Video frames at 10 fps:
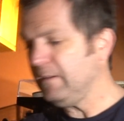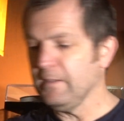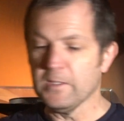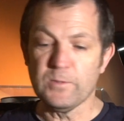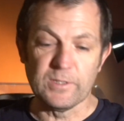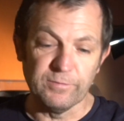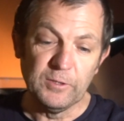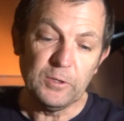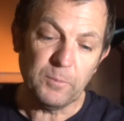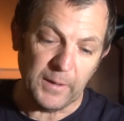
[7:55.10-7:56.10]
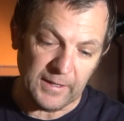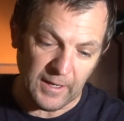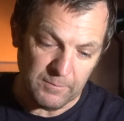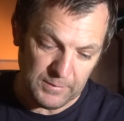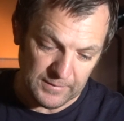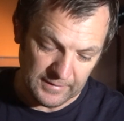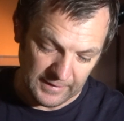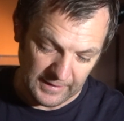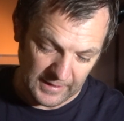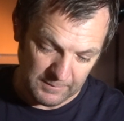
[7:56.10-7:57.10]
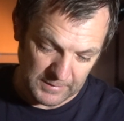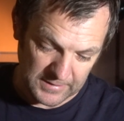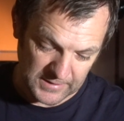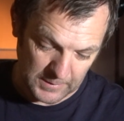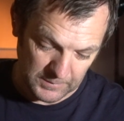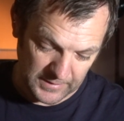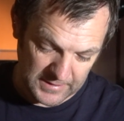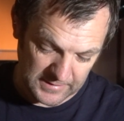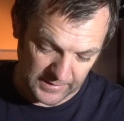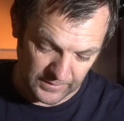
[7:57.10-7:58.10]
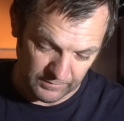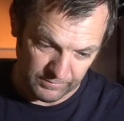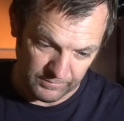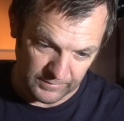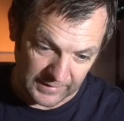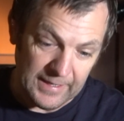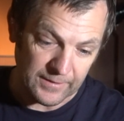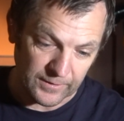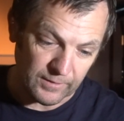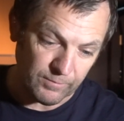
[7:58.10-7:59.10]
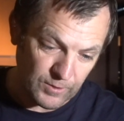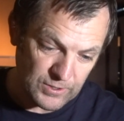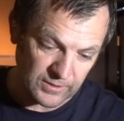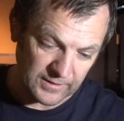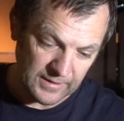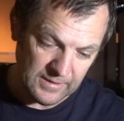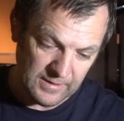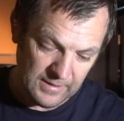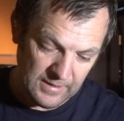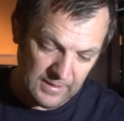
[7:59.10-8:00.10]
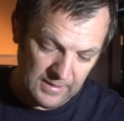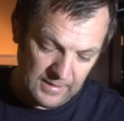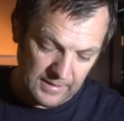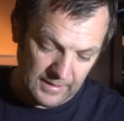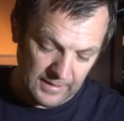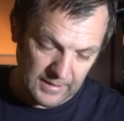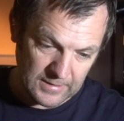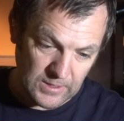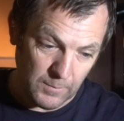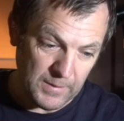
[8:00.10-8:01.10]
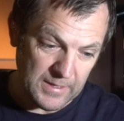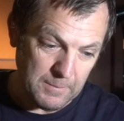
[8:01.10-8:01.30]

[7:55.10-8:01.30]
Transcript: This was a fluke pickup because a couple of days later, unfortunately, Tom Petty